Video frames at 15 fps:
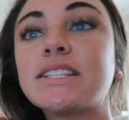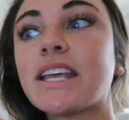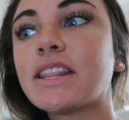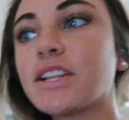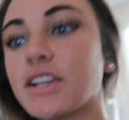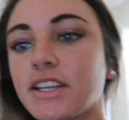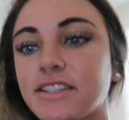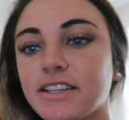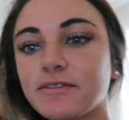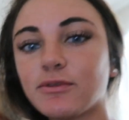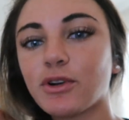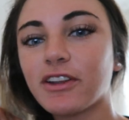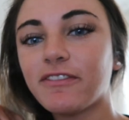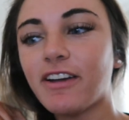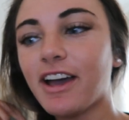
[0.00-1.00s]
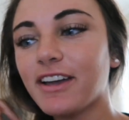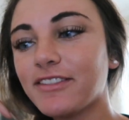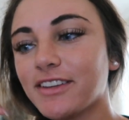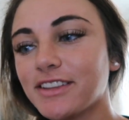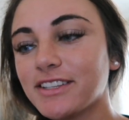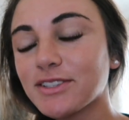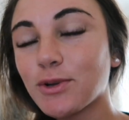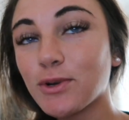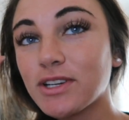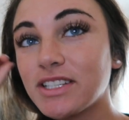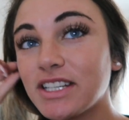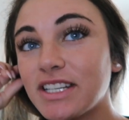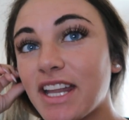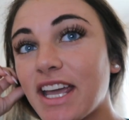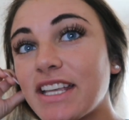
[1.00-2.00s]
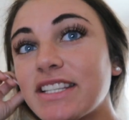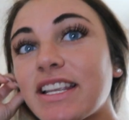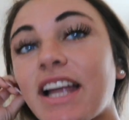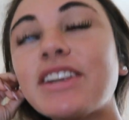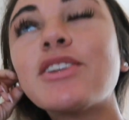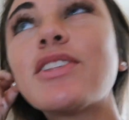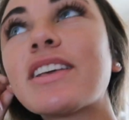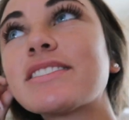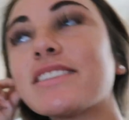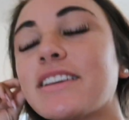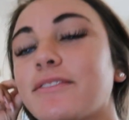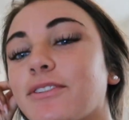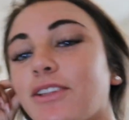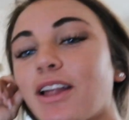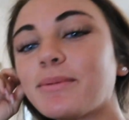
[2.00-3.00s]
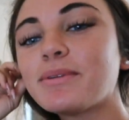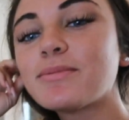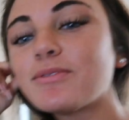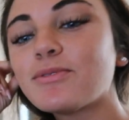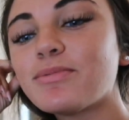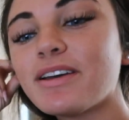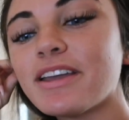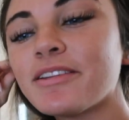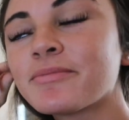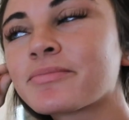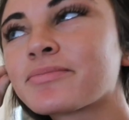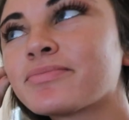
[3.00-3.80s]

10:30 and 10:45 on these quarantine days. I know that's late for a lot of people, but